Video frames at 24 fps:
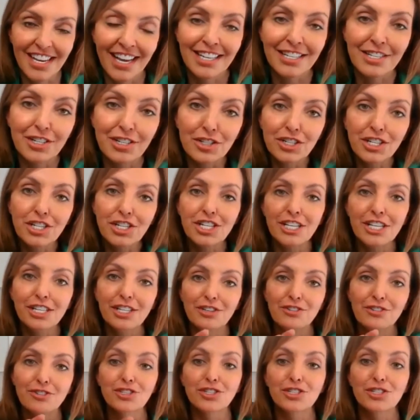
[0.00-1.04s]
and Ursula
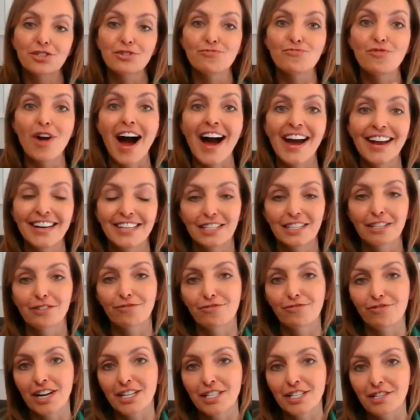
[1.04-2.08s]
used to ride in
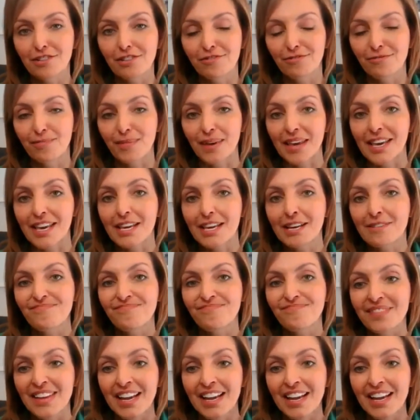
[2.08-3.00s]
front of me